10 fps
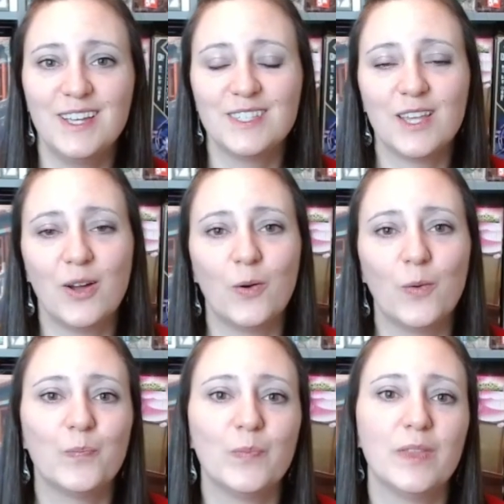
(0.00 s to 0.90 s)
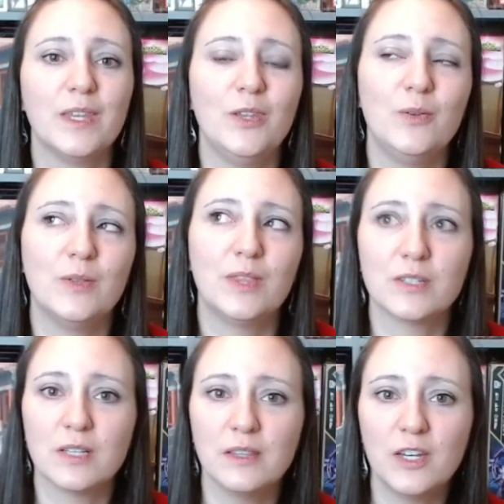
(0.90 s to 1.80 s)
So
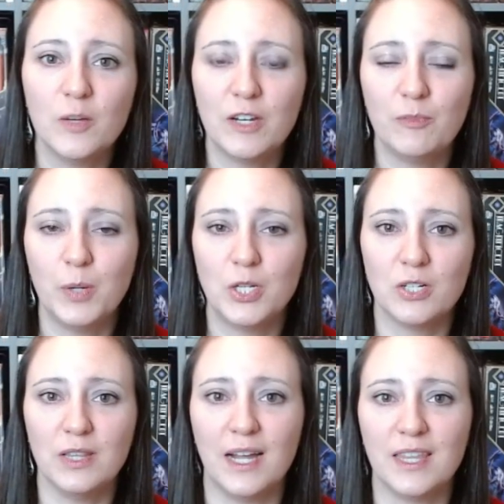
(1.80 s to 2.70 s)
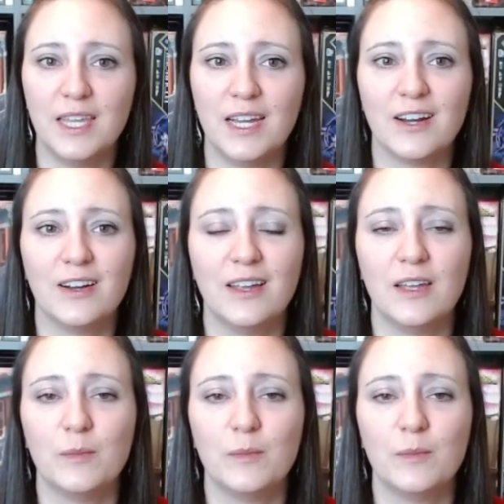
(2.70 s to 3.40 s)
there's a little bit of push your luck there,